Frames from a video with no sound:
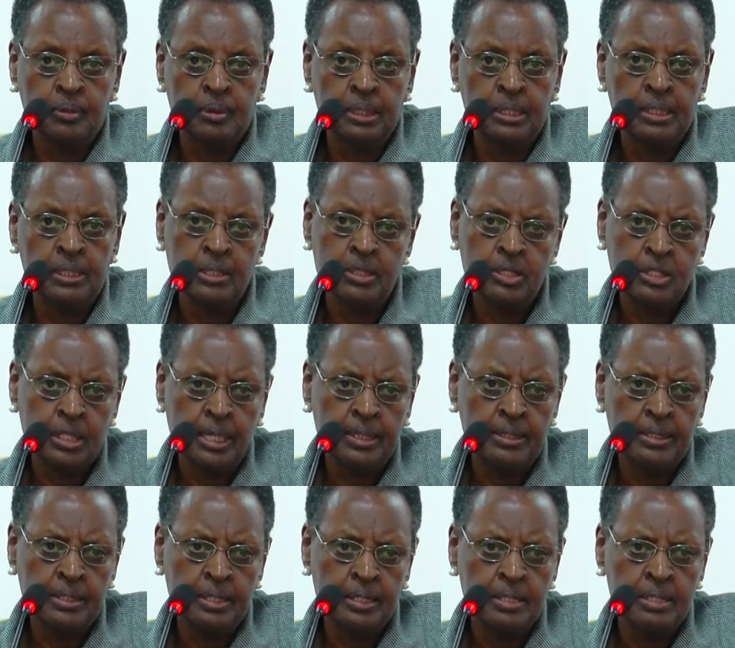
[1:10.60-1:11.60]
these
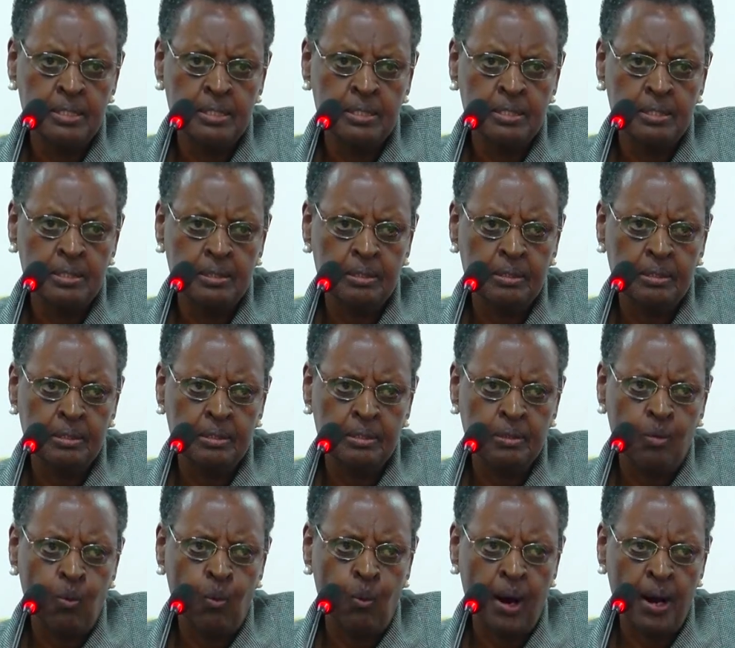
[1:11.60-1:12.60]
charges.
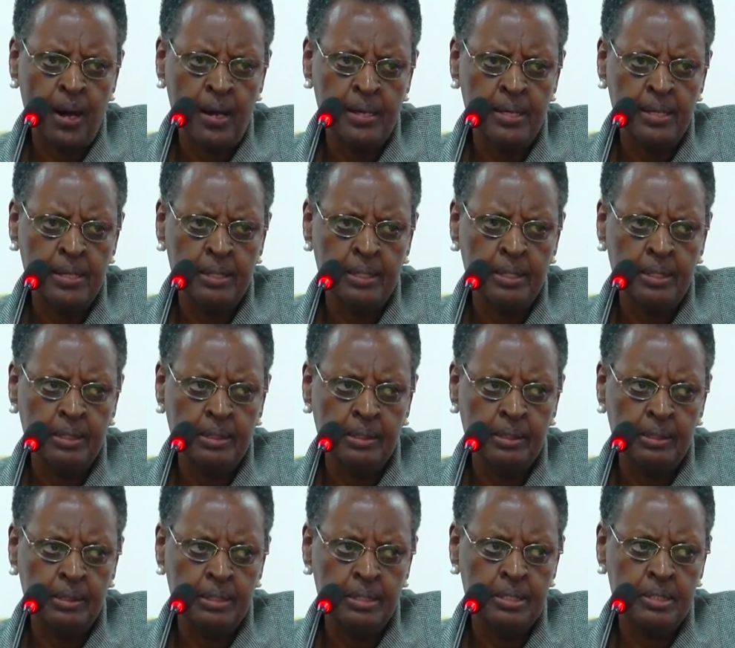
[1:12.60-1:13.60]
Why
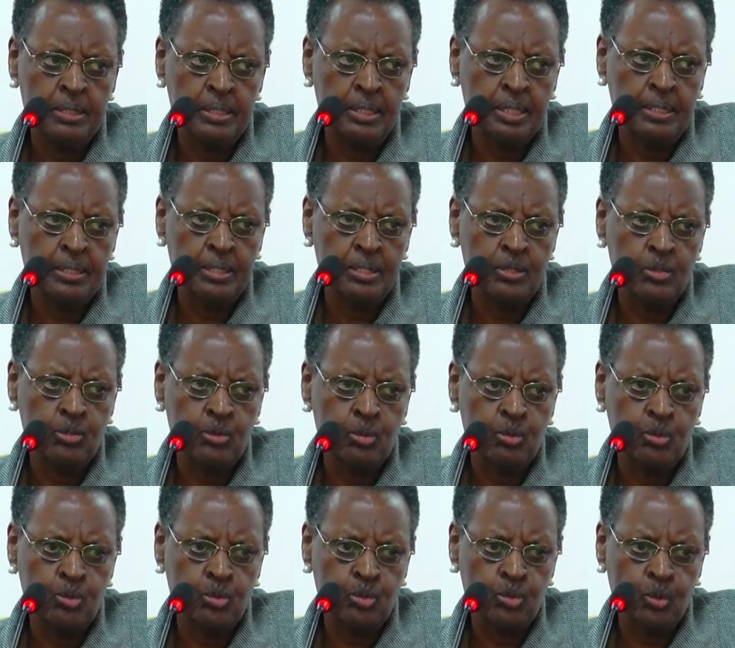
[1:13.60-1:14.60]
these charges
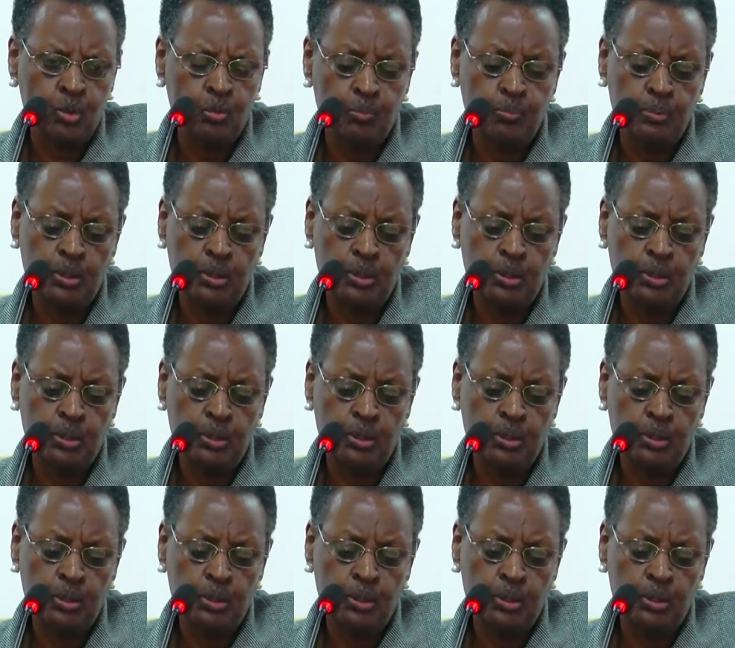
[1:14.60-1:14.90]
don't stop?